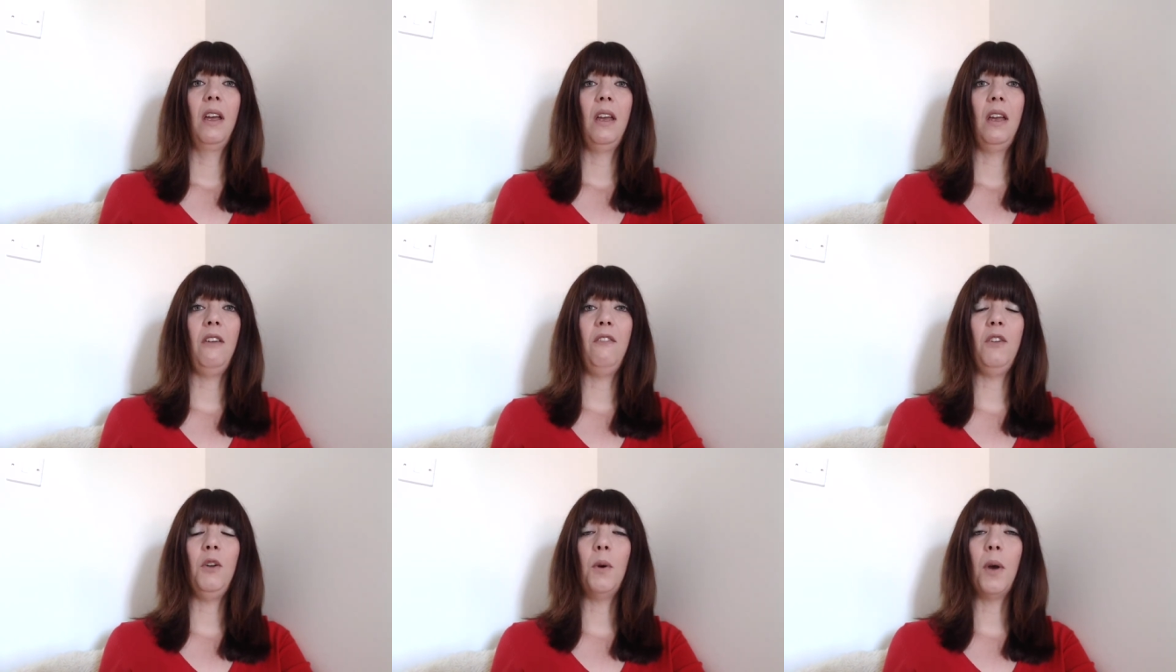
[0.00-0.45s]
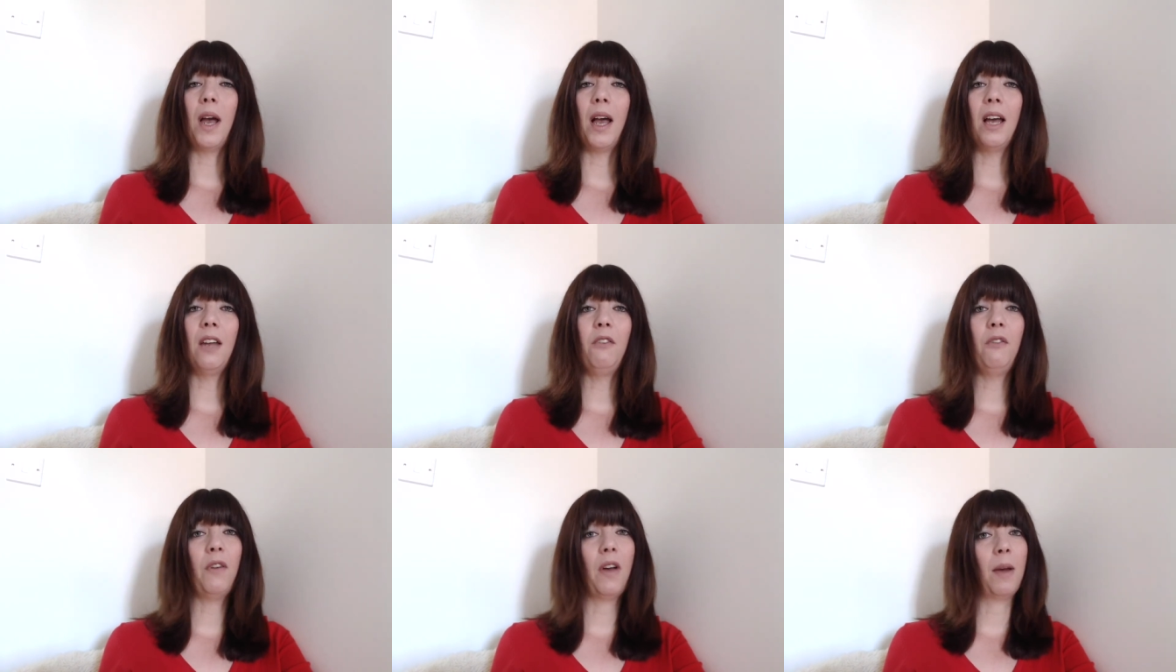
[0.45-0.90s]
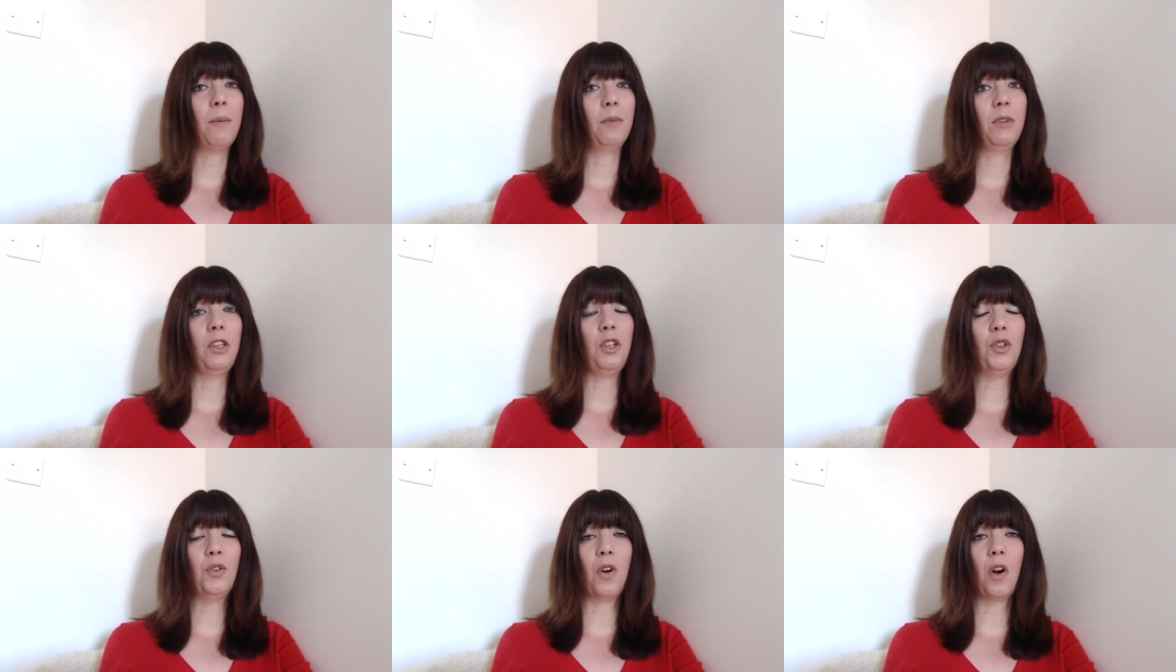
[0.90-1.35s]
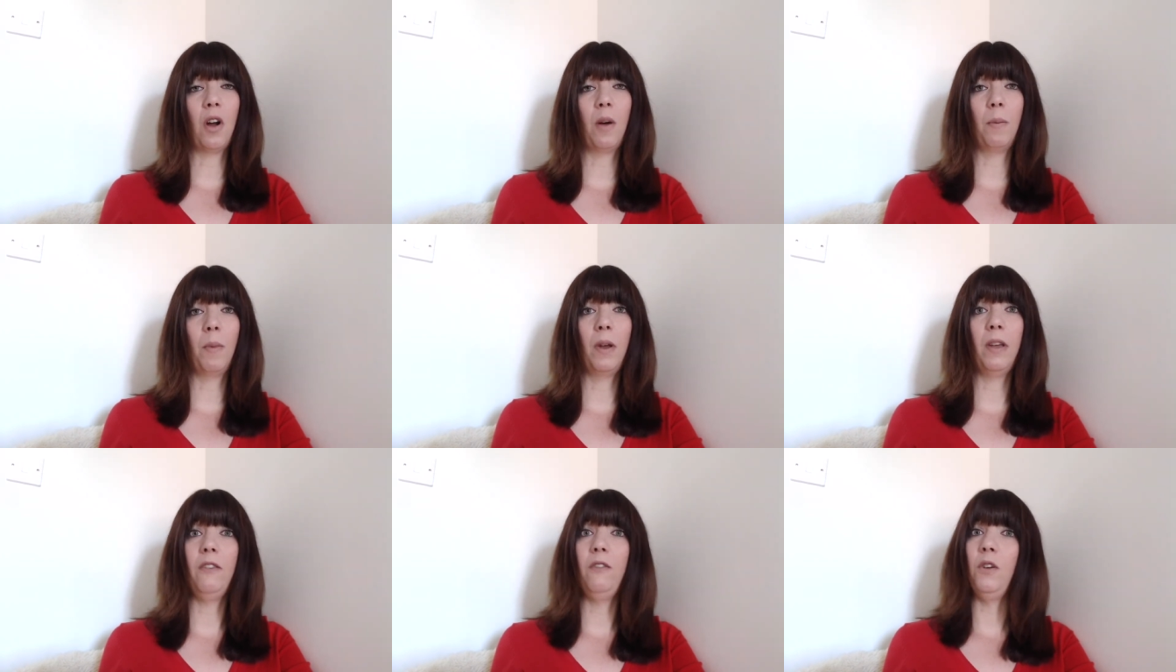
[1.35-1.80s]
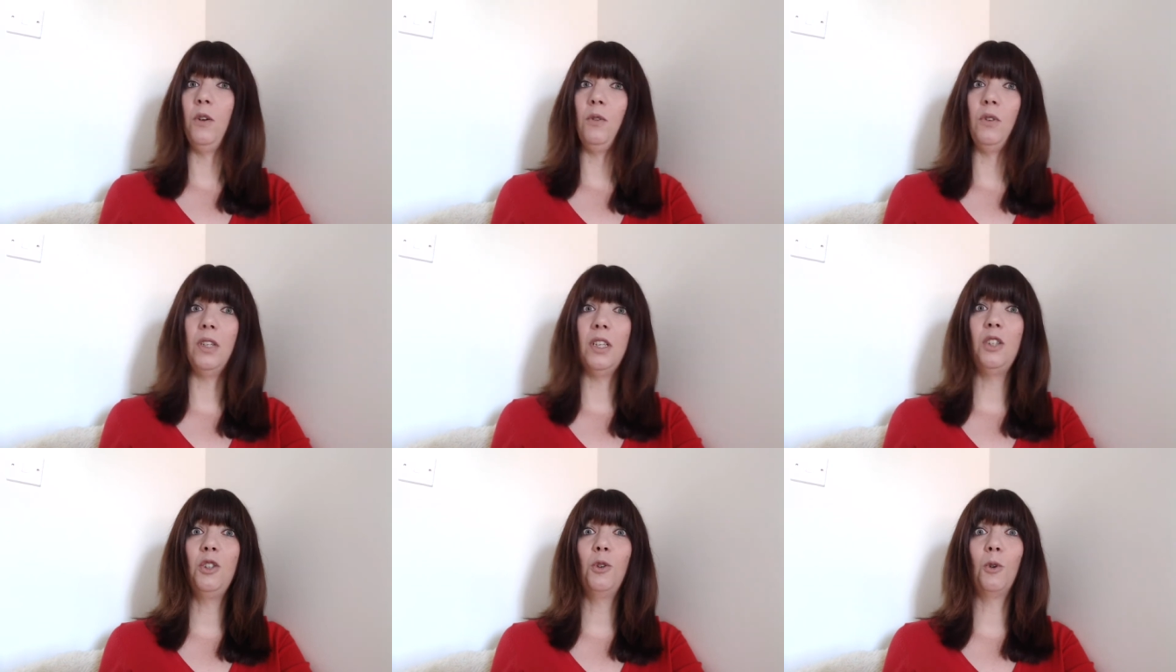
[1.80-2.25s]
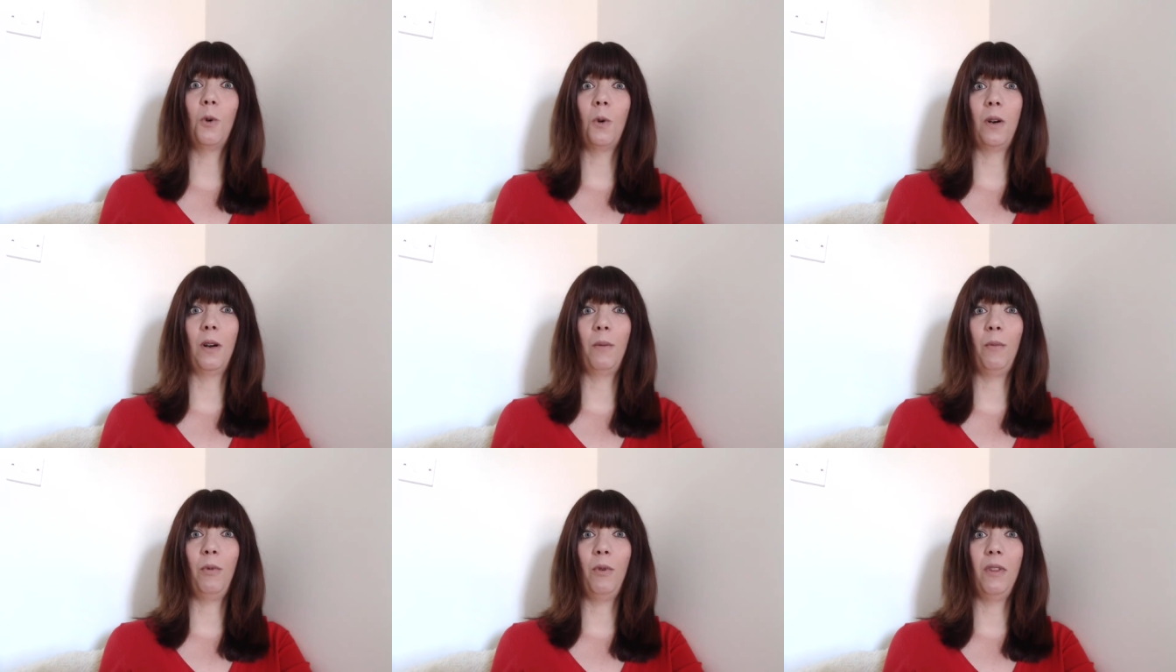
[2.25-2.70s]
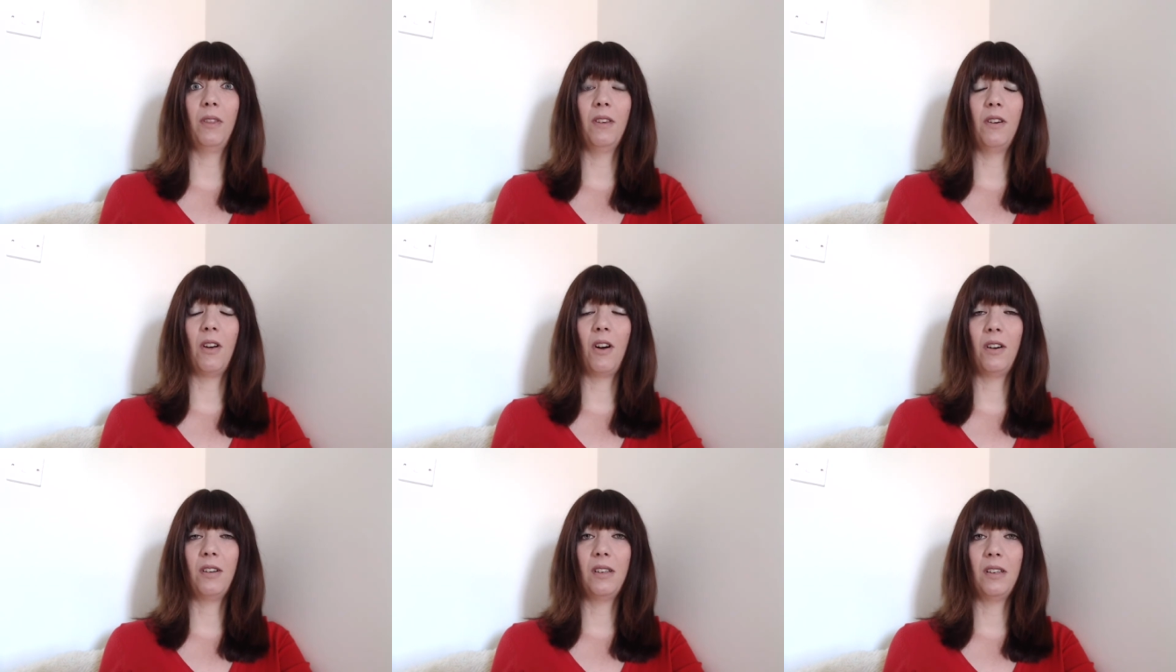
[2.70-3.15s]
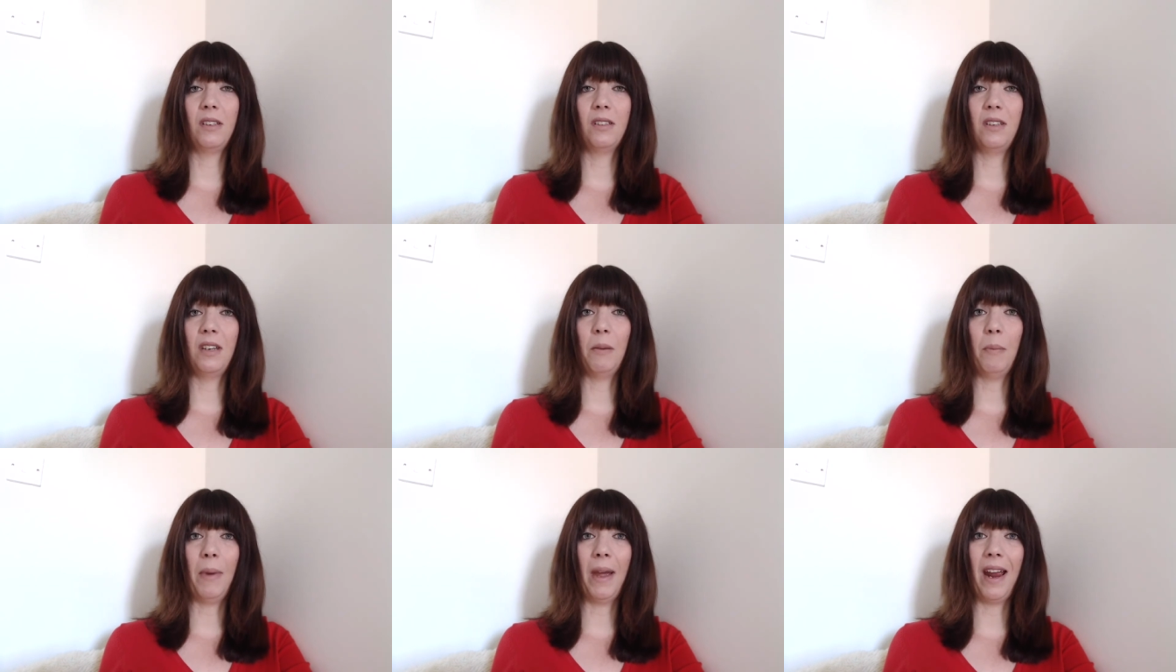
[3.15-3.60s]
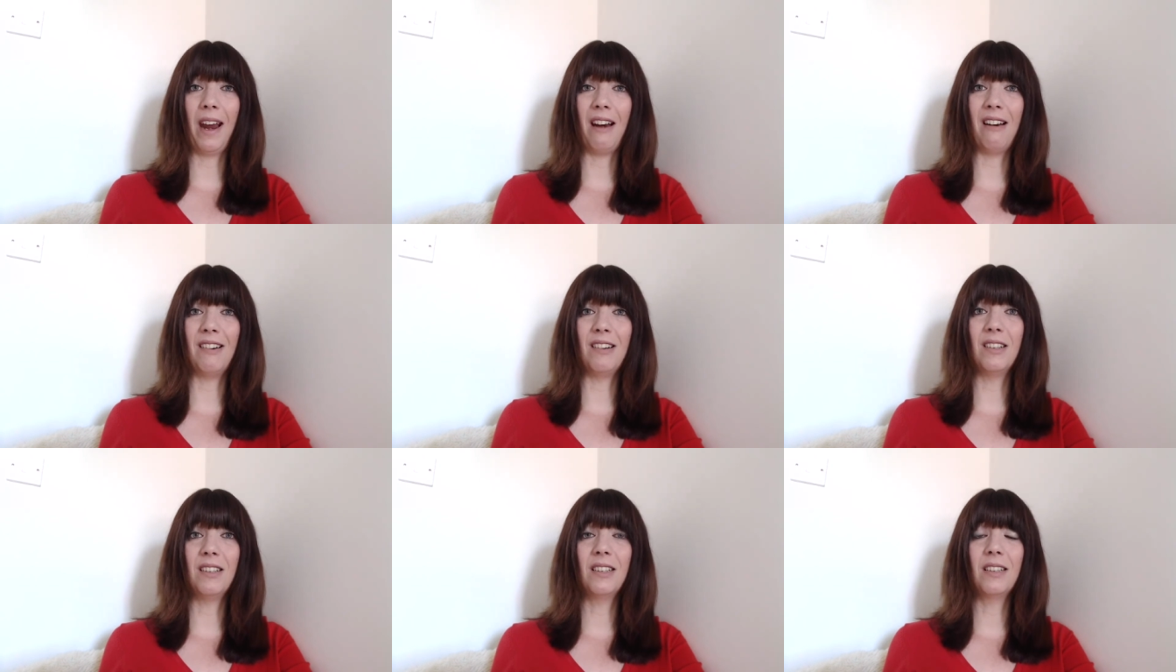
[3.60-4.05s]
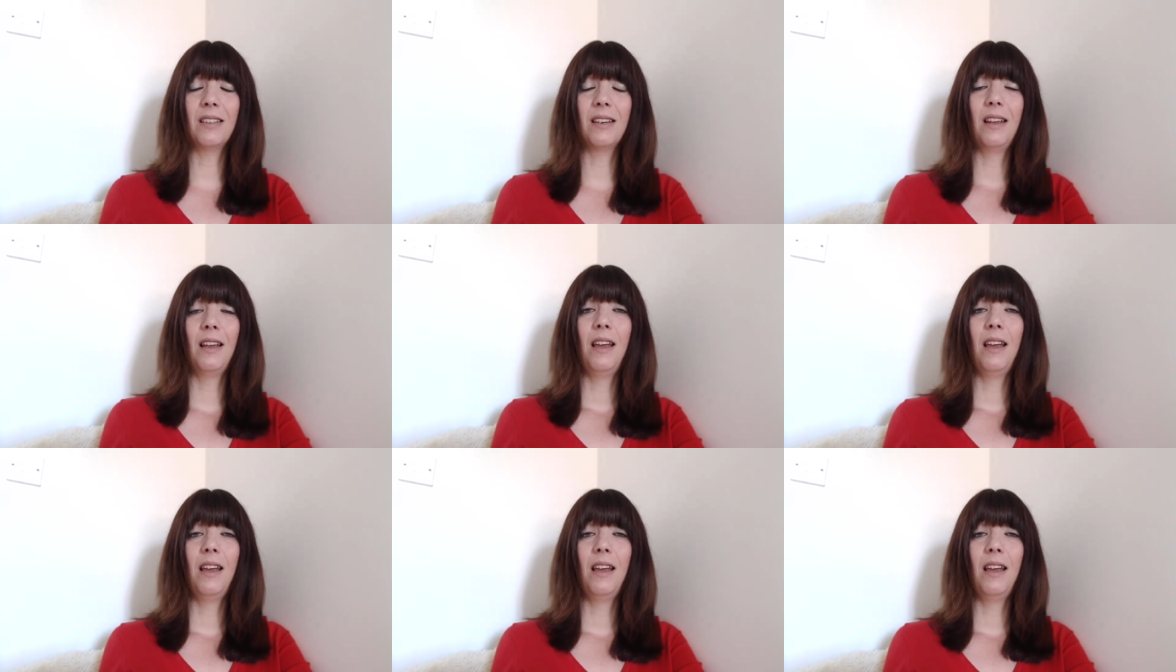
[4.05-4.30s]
If you had family trauma, if you did grow up with narcissistic parents,